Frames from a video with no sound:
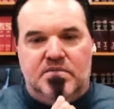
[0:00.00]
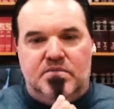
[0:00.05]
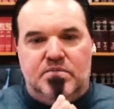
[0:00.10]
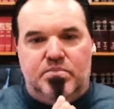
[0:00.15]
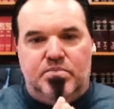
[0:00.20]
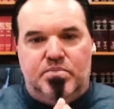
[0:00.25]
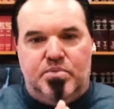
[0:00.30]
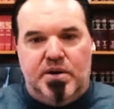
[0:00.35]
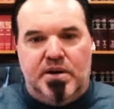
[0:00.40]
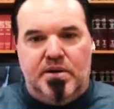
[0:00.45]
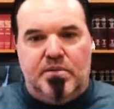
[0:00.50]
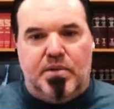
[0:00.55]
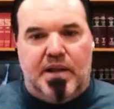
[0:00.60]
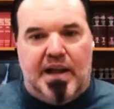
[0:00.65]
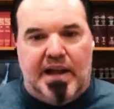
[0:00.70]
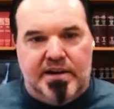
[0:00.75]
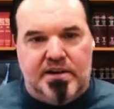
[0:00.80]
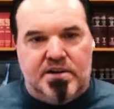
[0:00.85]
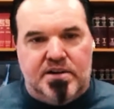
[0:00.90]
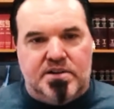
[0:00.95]
putting
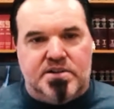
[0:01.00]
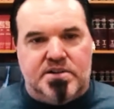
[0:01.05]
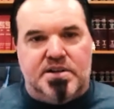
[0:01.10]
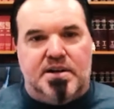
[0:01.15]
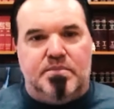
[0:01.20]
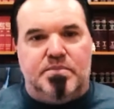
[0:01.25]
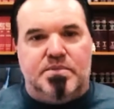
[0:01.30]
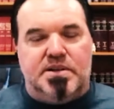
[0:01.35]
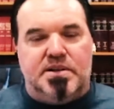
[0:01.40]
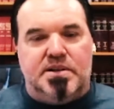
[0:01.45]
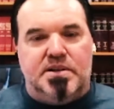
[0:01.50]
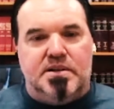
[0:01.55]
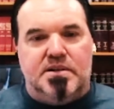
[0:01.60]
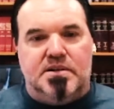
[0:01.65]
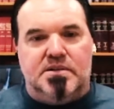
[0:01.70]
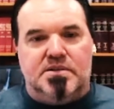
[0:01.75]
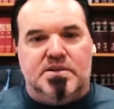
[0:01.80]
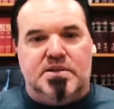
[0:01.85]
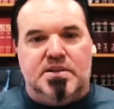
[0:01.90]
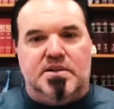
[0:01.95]
blinders up to
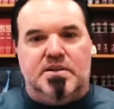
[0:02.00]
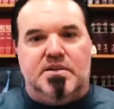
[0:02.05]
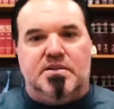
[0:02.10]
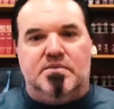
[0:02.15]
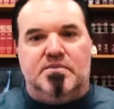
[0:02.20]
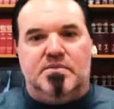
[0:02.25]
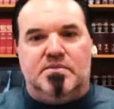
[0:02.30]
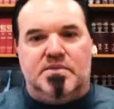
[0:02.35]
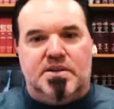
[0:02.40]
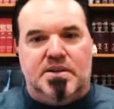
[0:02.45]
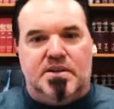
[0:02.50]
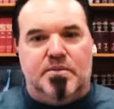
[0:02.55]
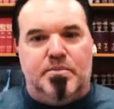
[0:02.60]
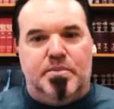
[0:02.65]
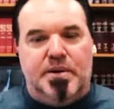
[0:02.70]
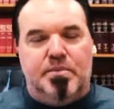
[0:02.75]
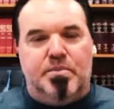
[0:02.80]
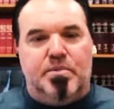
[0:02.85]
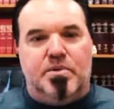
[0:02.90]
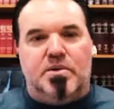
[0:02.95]
the
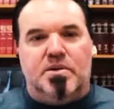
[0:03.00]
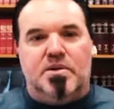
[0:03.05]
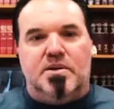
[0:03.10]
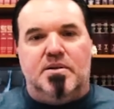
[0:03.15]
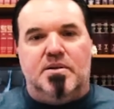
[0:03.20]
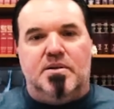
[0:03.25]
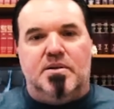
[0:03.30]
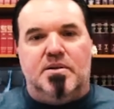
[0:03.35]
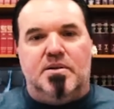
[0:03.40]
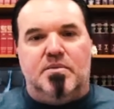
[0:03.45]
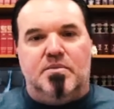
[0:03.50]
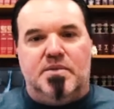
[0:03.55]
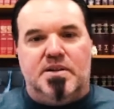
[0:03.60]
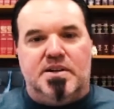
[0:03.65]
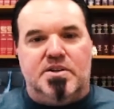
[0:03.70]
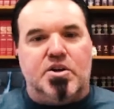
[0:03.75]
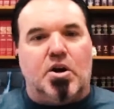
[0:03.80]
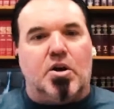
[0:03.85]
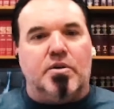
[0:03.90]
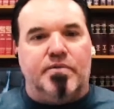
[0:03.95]
people,
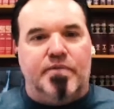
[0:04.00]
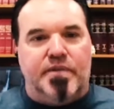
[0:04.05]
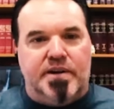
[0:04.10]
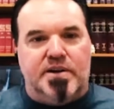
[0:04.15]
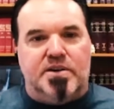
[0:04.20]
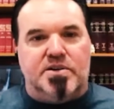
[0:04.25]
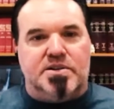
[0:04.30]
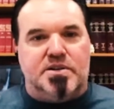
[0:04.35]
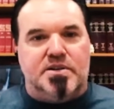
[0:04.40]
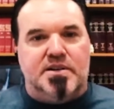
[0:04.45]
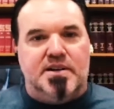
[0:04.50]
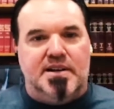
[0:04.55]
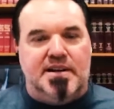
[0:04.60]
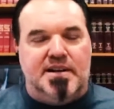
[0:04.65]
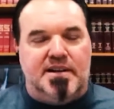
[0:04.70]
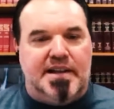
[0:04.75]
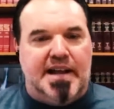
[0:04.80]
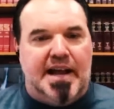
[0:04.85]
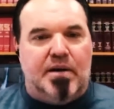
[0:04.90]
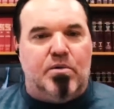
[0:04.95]
the dark figures
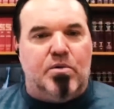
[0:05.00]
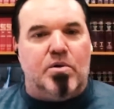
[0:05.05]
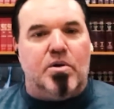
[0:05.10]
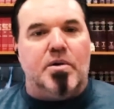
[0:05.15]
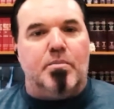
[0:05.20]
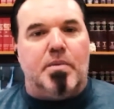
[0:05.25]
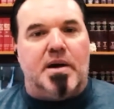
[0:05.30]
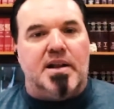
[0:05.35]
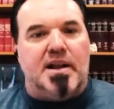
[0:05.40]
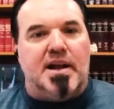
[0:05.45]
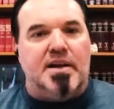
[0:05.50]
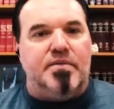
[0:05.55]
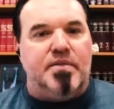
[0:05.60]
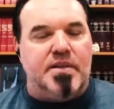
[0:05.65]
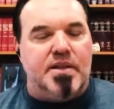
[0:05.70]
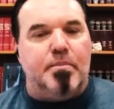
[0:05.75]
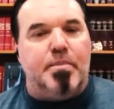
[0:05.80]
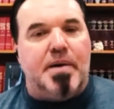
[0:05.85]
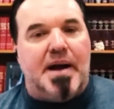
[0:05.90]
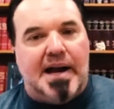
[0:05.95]
that were in my life in
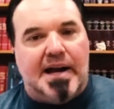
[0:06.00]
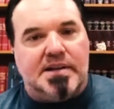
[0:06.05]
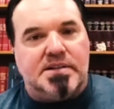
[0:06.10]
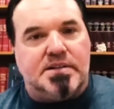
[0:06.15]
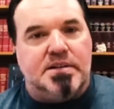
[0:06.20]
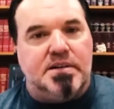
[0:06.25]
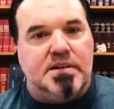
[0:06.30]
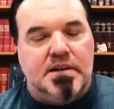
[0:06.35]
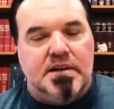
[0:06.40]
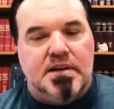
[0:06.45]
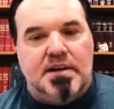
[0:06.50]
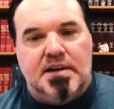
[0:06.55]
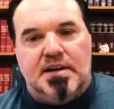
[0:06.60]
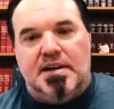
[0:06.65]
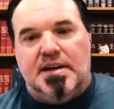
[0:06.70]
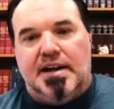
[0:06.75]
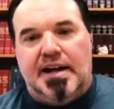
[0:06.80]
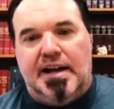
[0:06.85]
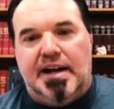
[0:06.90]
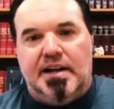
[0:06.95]
the past,
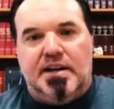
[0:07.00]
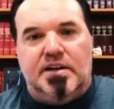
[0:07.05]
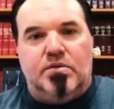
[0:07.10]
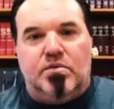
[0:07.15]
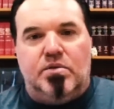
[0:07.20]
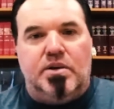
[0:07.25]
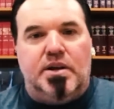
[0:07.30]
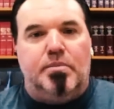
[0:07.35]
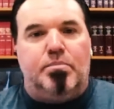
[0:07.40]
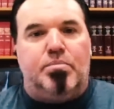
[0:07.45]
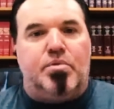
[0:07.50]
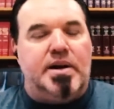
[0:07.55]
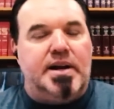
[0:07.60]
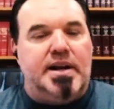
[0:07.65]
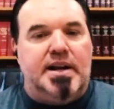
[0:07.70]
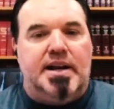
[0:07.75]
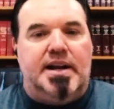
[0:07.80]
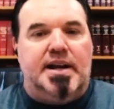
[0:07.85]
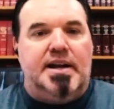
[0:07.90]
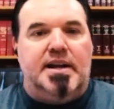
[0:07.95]
right, and really
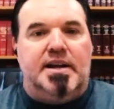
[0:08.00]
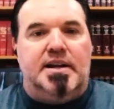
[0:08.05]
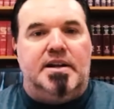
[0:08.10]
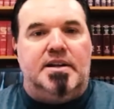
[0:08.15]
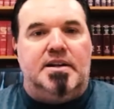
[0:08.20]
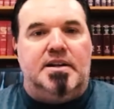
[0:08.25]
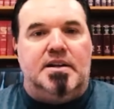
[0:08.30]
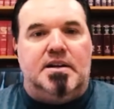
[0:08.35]
bringing in